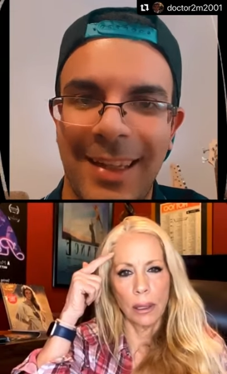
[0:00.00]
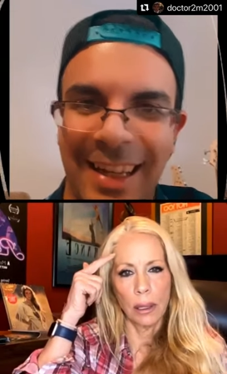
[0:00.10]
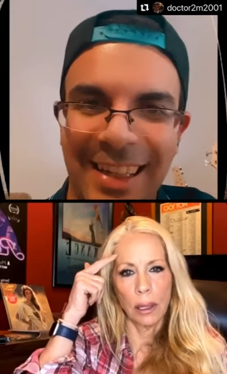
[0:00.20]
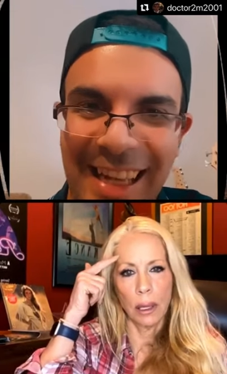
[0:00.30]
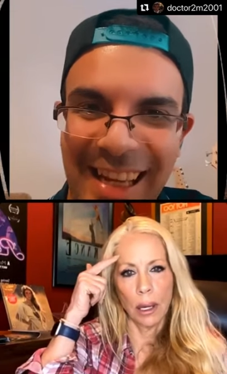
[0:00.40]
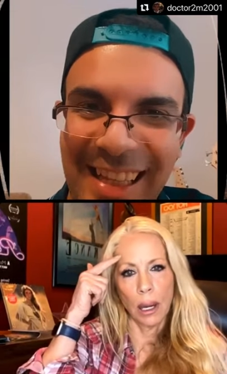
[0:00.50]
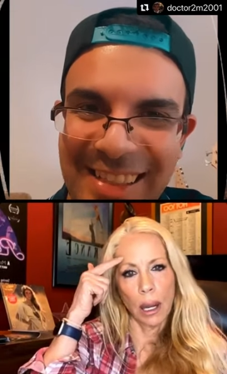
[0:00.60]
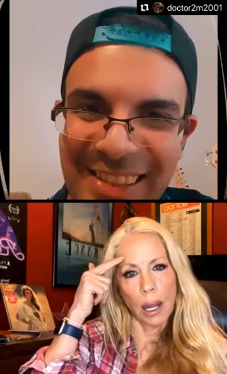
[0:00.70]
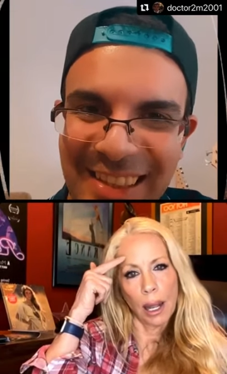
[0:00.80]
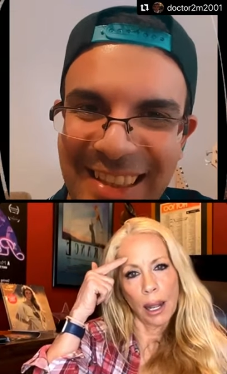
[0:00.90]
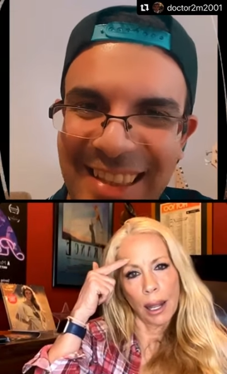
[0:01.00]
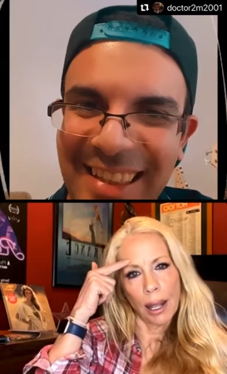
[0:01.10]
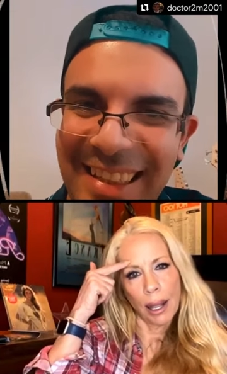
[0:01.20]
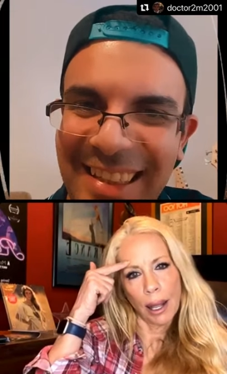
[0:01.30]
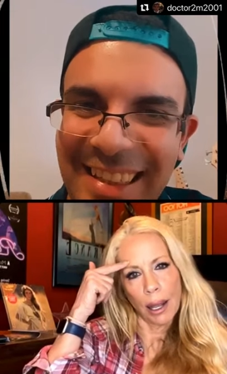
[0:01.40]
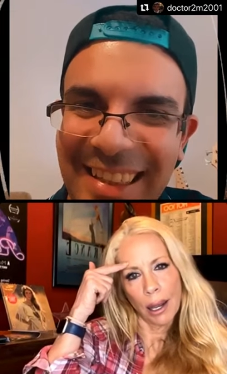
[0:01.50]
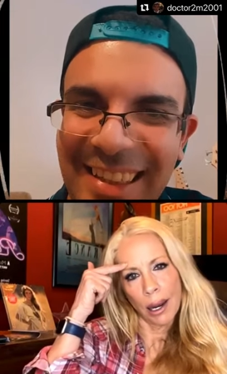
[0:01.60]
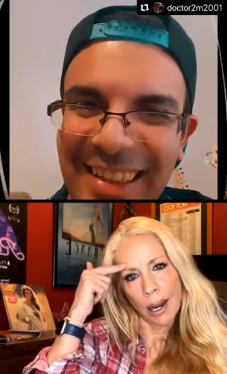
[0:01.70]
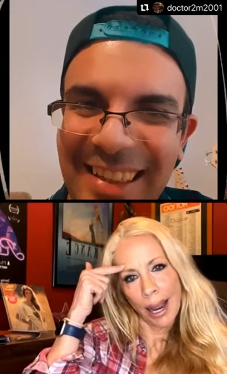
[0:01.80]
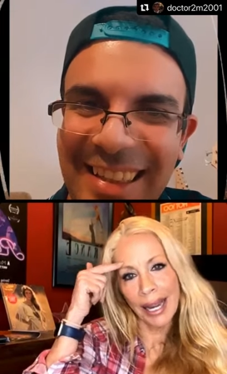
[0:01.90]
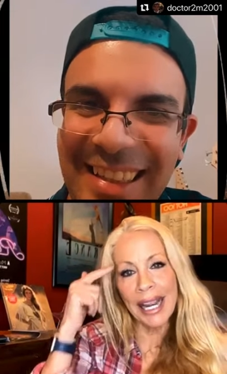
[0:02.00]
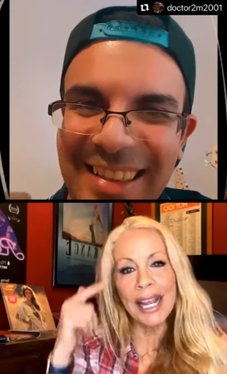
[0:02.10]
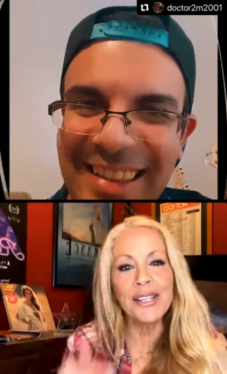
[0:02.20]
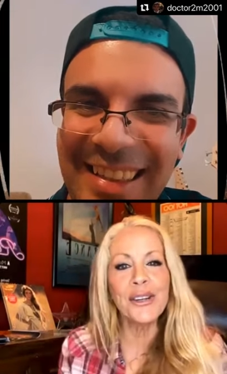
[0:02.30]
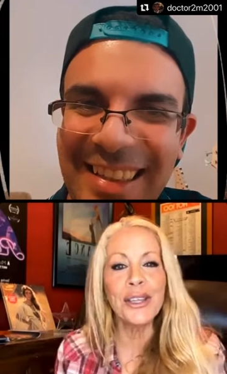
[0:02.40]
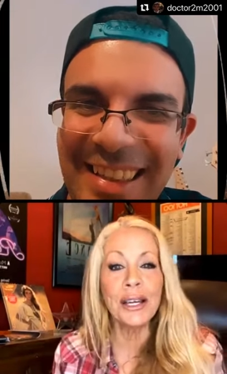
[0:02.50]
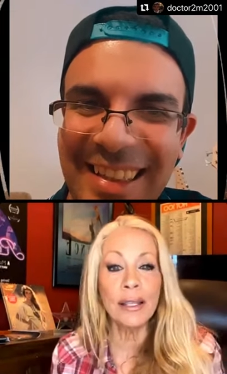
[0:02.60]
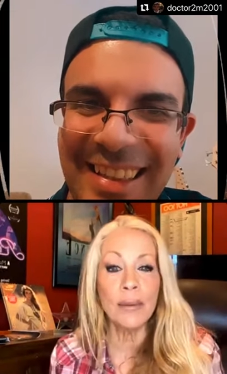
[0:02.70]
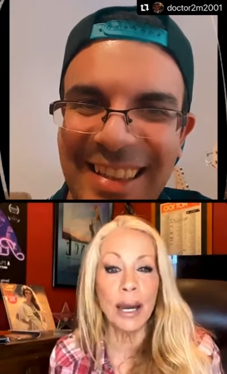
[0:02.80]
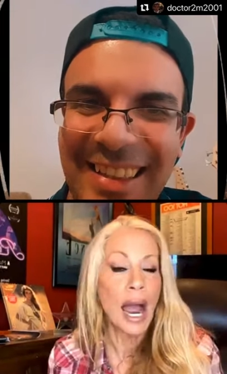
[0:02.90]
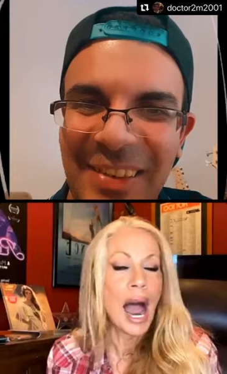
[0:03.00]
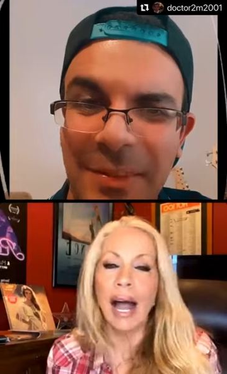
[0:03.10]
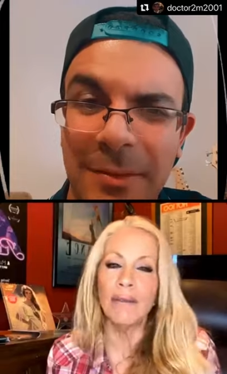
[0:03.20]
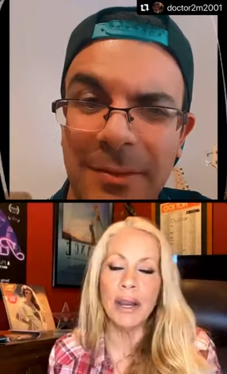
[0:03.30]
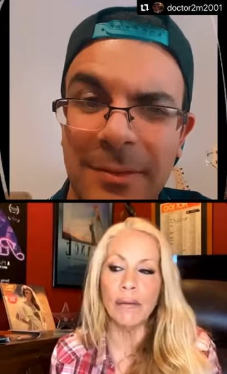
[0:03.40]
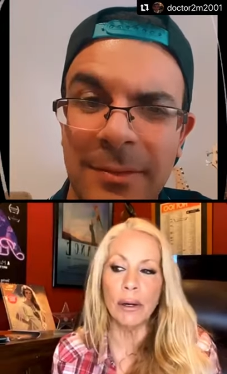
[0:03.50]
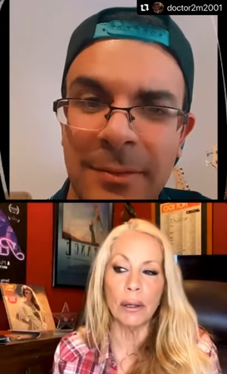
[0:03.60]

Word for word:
Speaker 1: yeah, that's good.
Speaker 2: I can't do the other one. I've never.